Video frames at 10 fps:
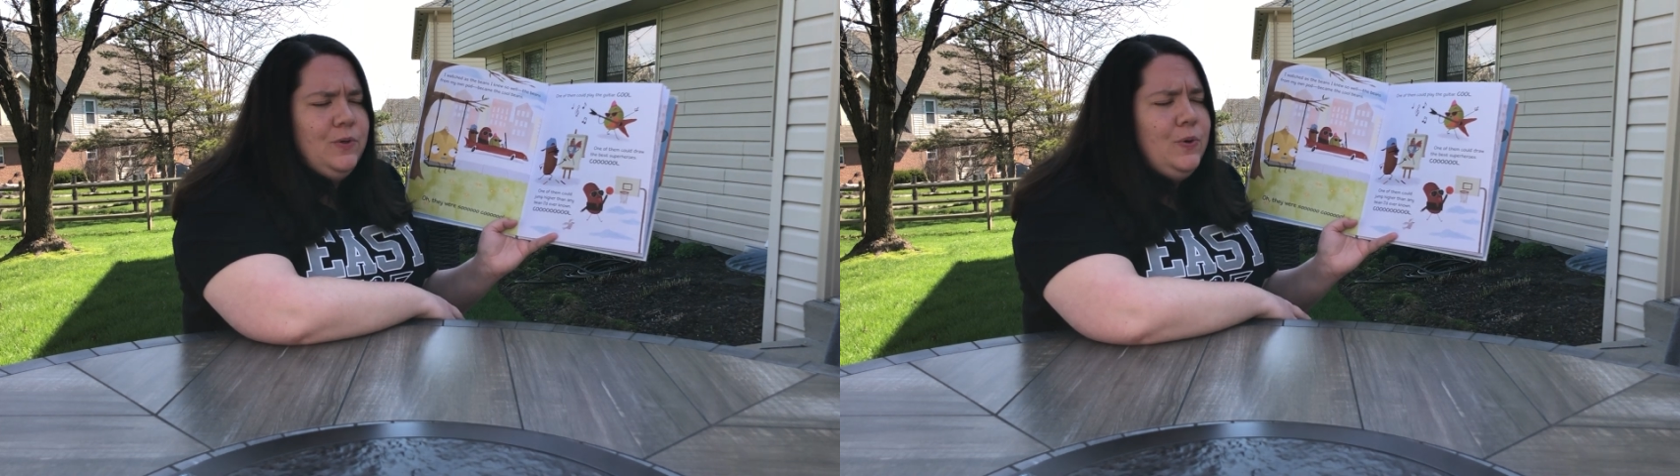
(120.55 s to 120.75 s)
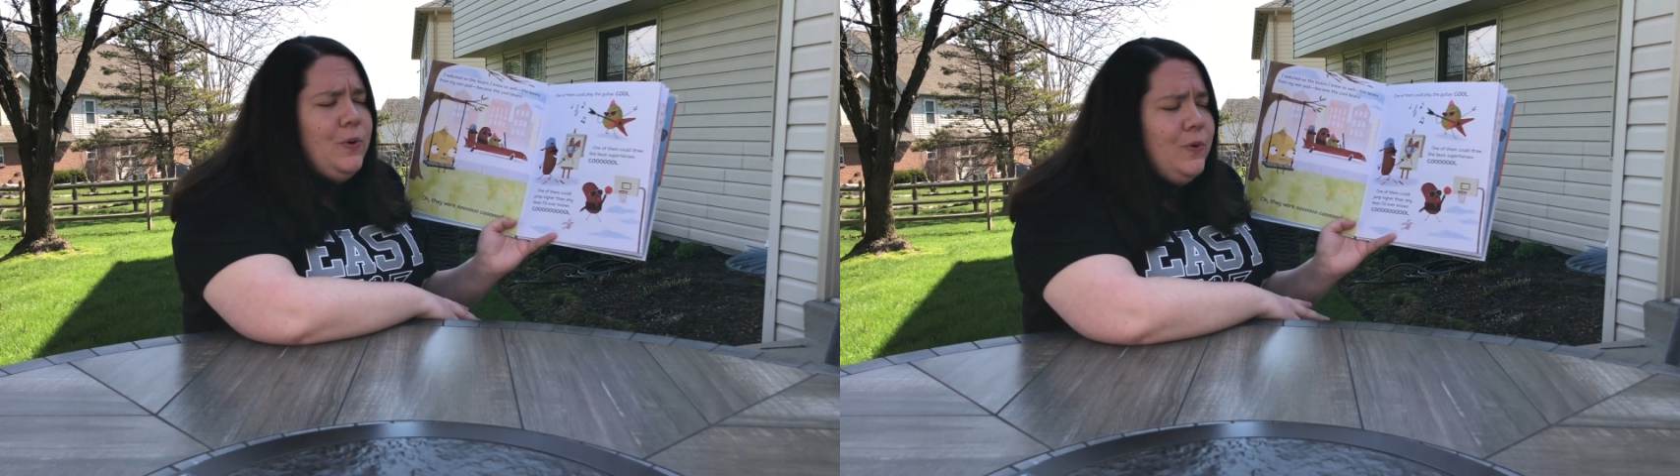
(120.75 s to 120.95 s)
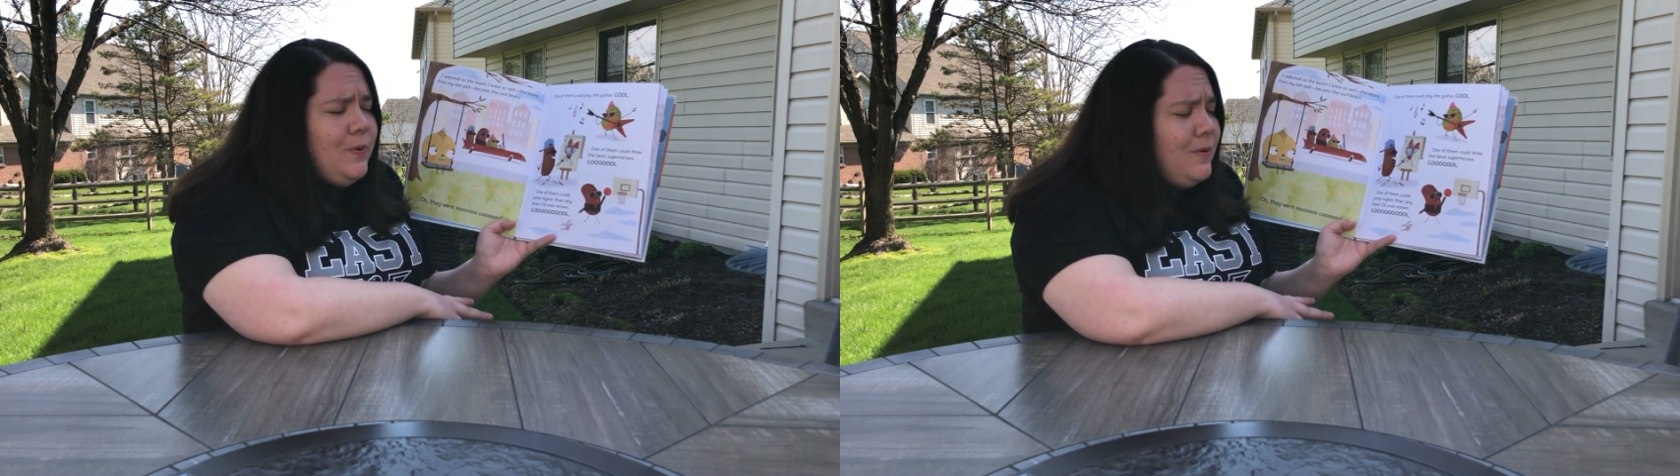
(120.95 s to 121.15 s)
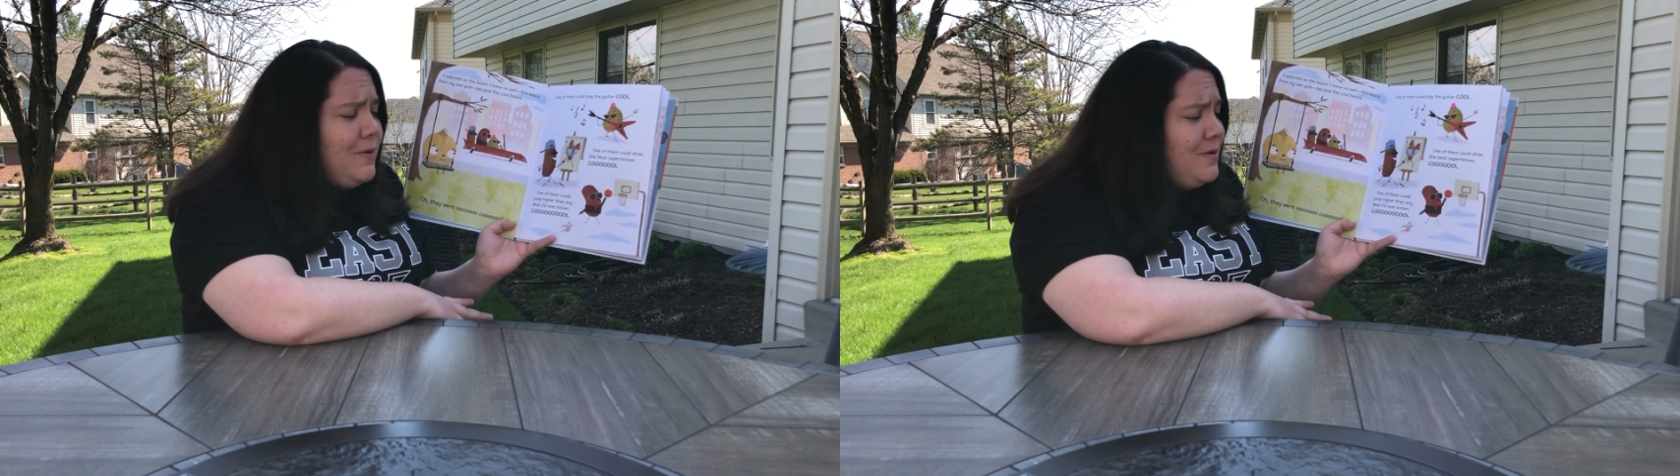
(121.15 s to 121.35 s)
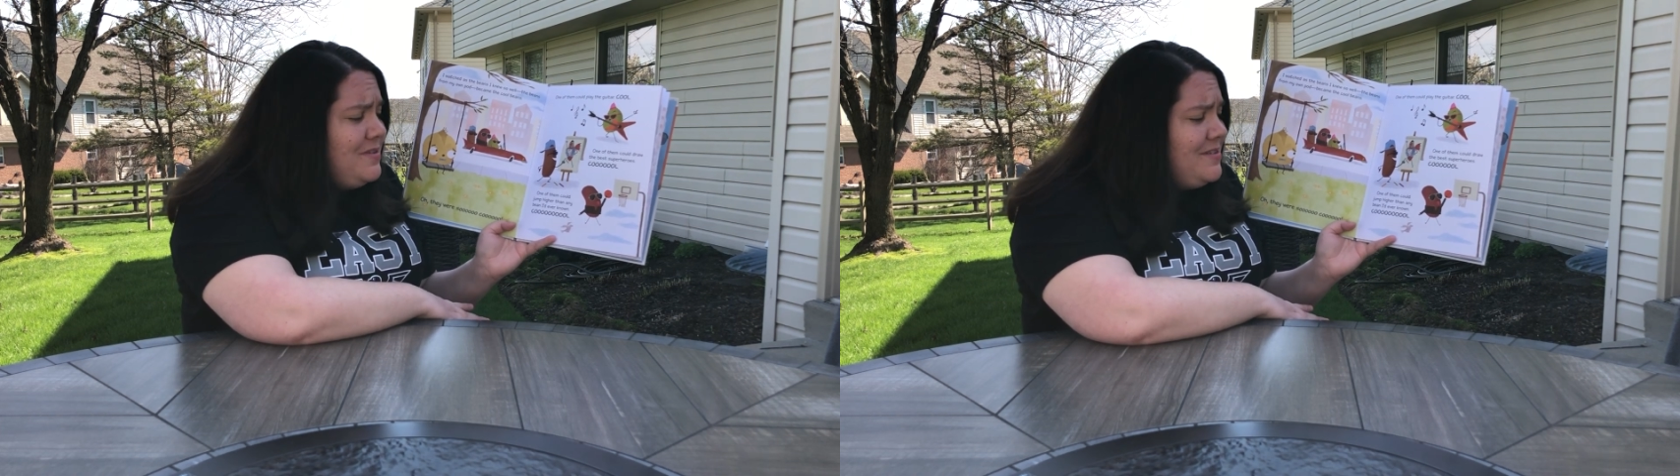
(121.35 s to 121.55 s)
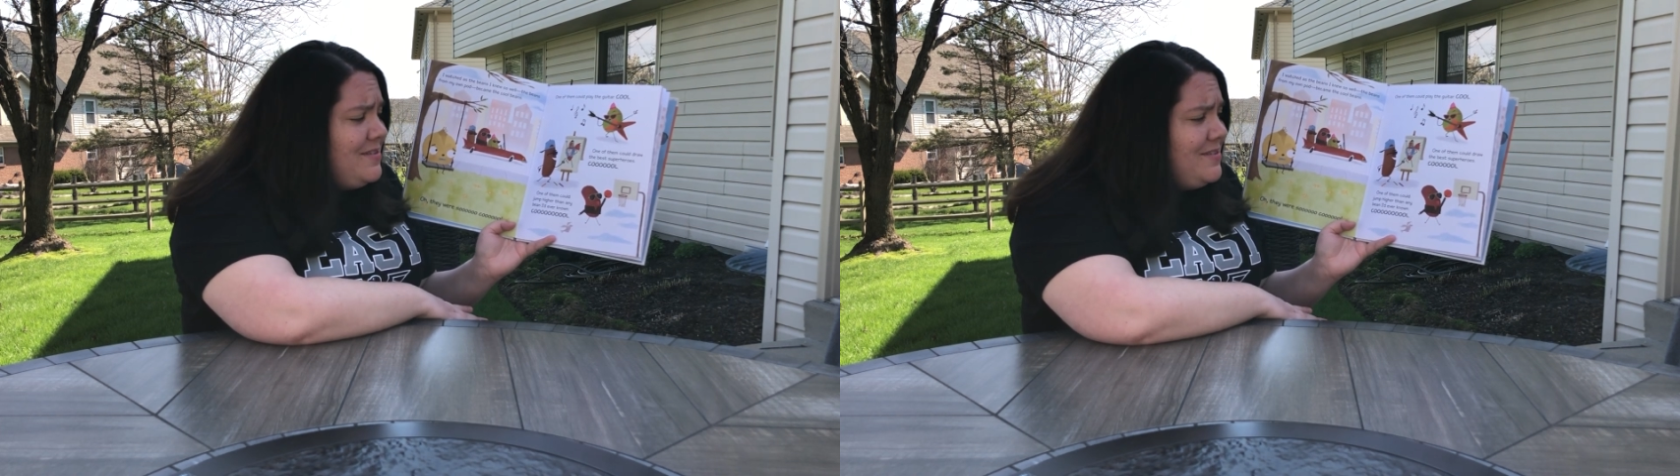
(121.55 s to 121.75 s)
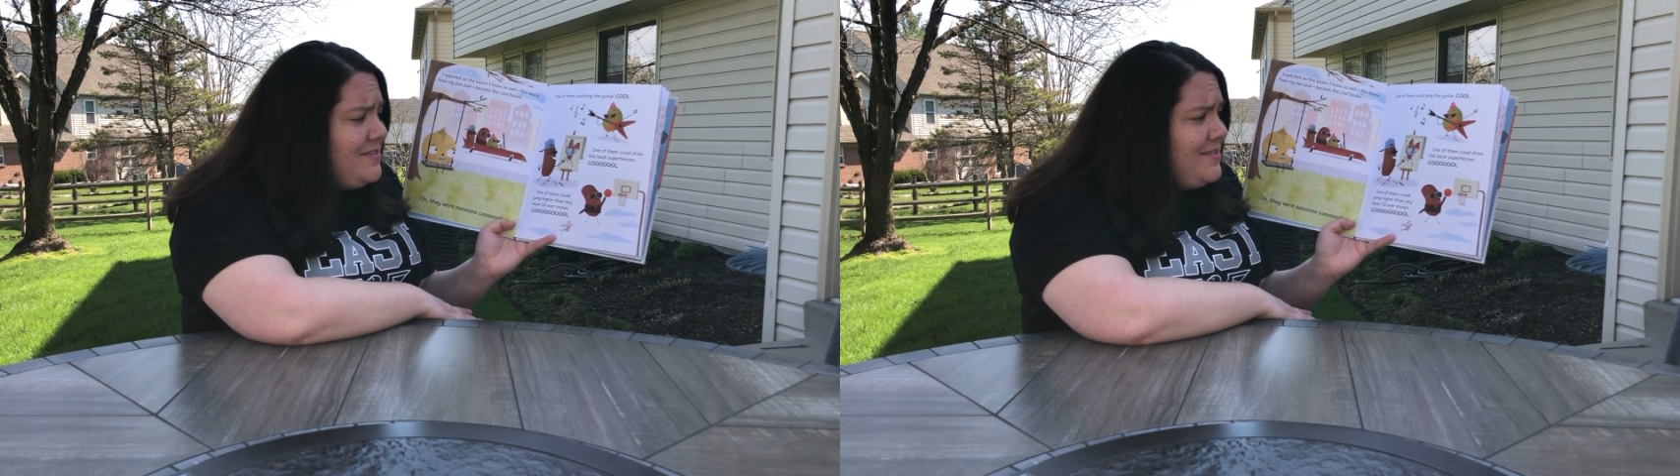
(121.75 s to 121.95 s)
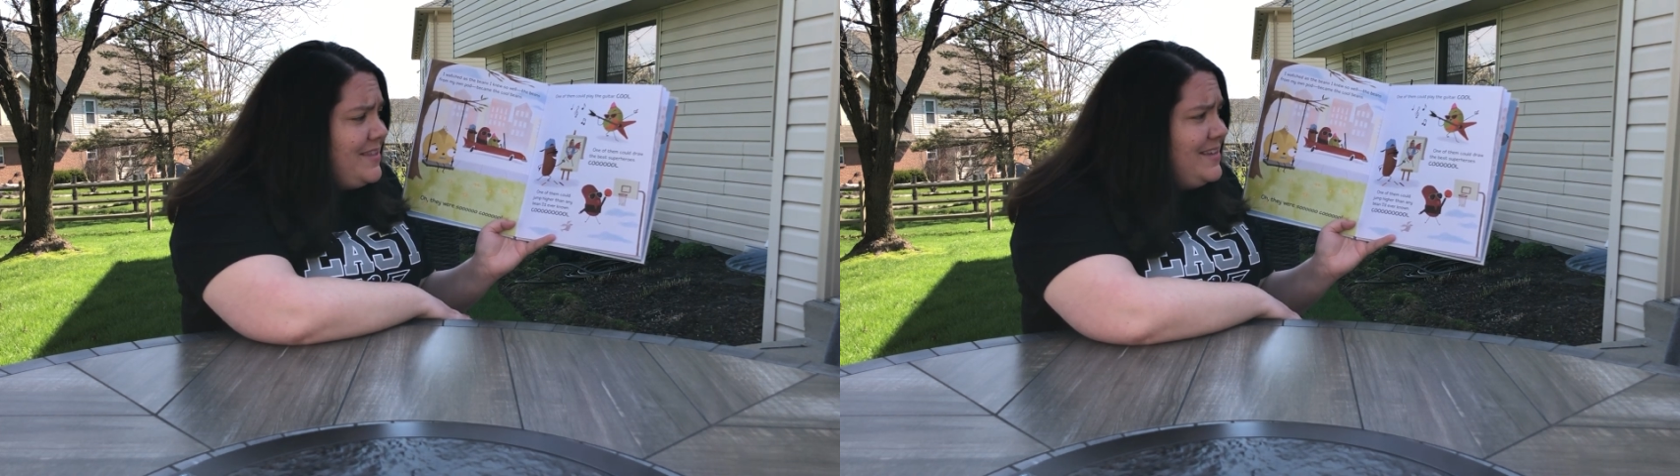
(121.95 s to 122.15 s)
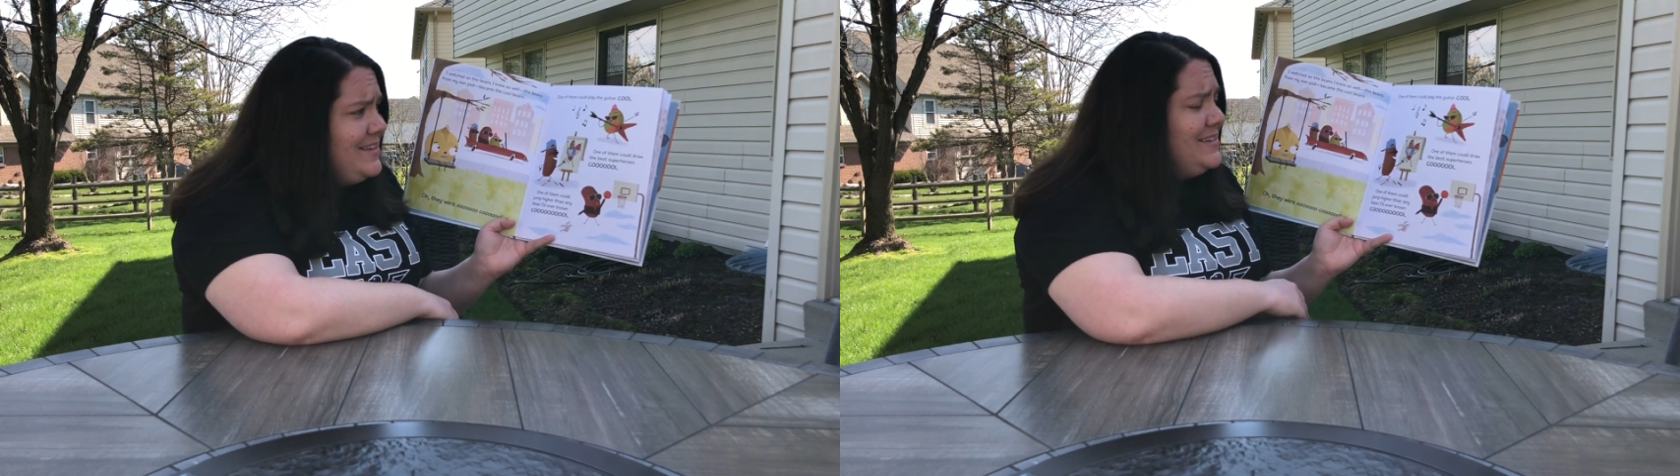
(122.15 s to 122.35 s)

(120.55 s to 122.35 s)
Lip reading: Cool.